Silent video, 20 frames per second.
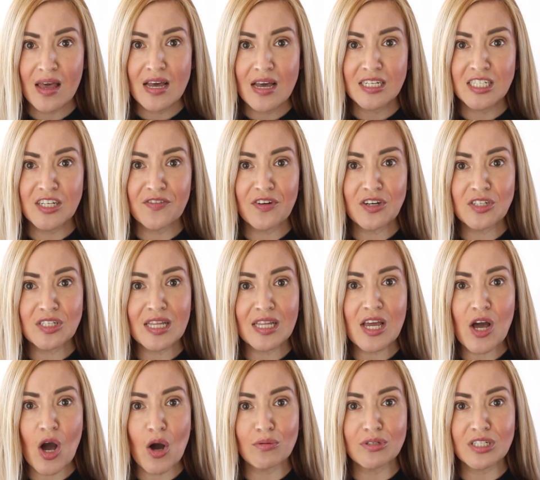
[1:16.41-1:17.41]

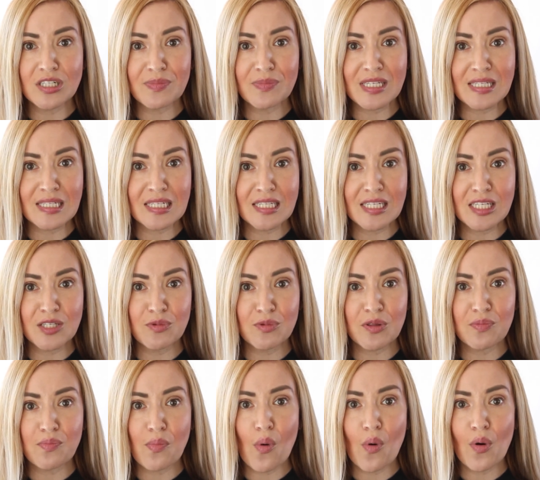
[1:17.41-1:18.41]
Diversely owned businesses
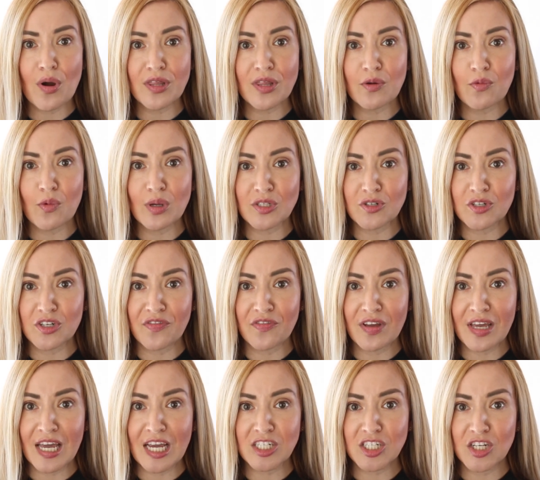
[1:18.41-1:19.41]
with more than one
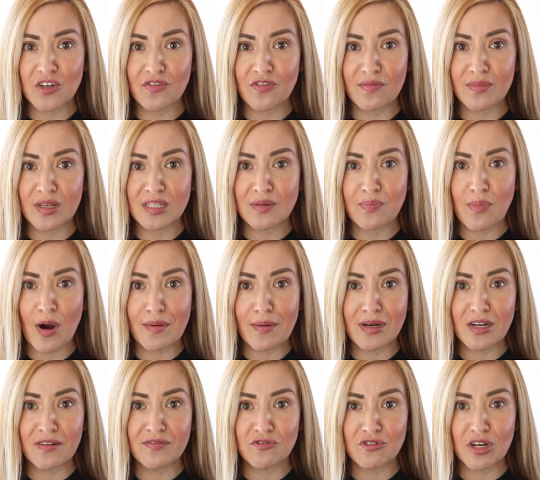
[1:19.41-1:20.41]
certification from the
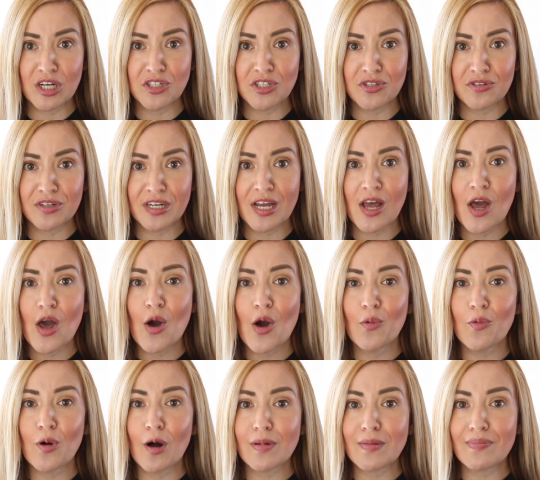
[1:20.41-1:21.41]
Department of Treasury
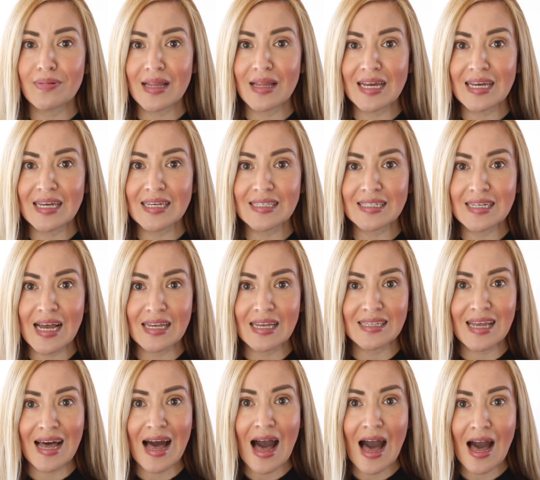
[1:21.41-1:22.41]
will be placed
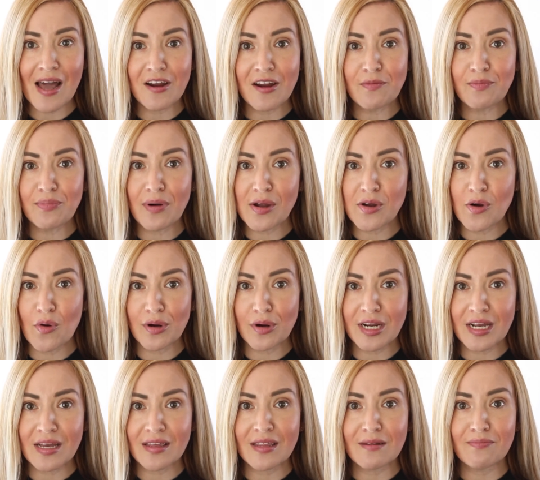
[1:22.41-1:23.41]
as a higher
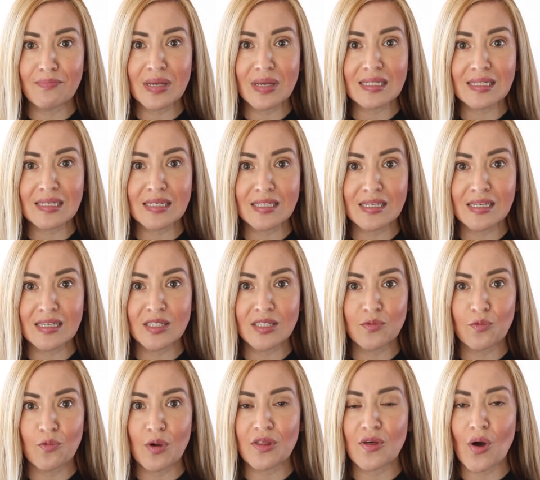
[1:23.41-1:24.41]
priority than
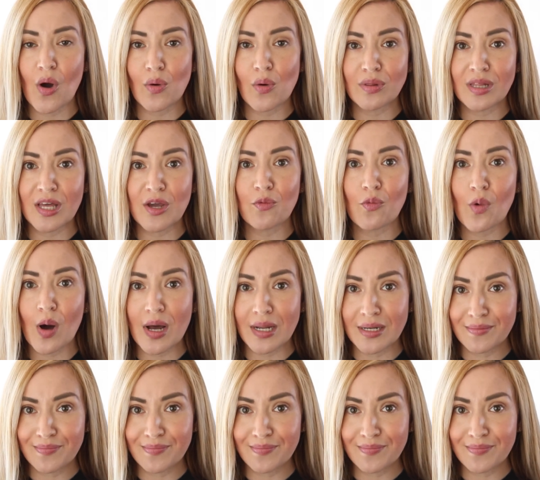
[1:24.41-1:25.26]
businesses with only one.